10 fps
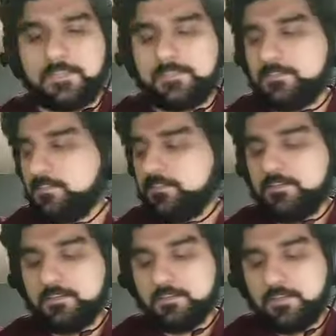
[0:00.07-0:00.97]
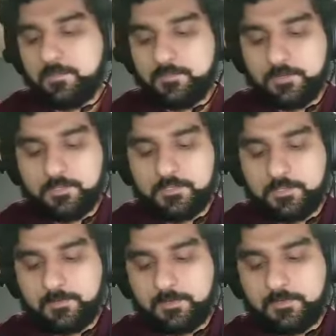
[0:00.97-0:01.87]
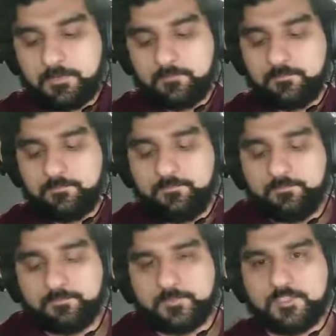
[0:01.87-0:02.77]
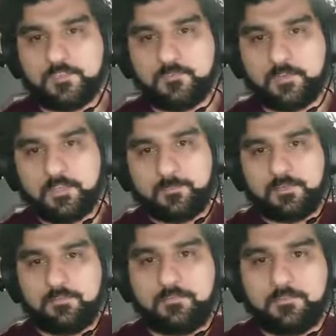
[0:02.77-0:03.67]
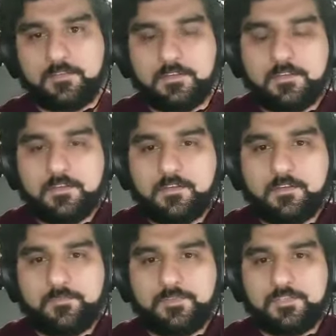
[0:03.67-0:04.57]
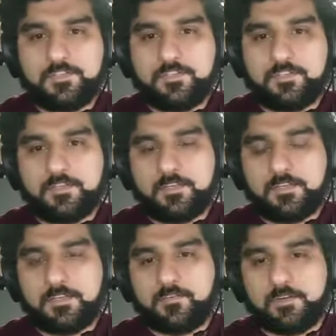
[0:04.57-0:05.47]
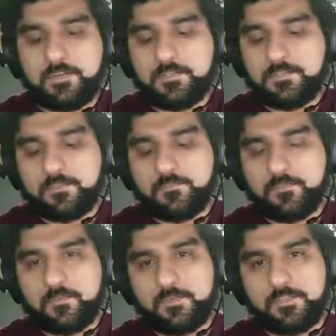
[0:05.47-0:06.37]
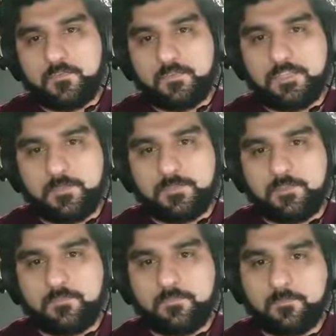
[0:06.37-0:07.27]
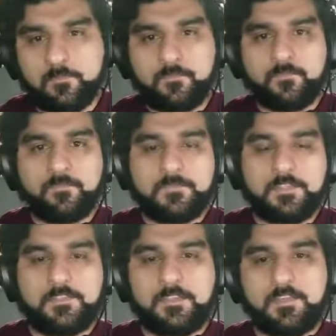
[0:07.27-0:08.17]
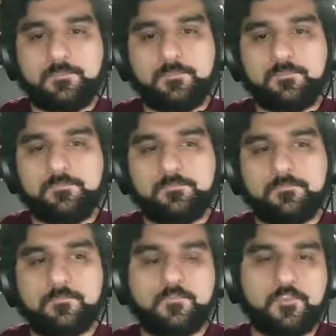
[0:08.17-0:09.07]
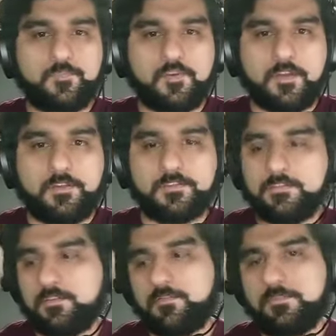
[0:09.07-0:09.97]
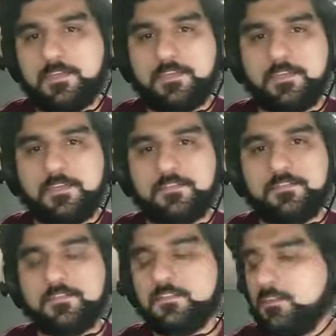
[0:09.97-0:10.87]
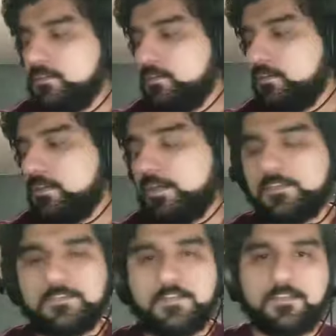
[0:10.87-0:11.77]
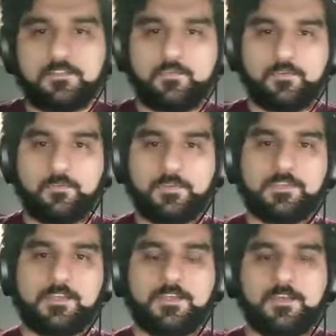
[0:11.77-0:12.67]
class, and we're going to talk about the different chemical composition and ingredients of three different types of the same food product. So in my case, I decided to work with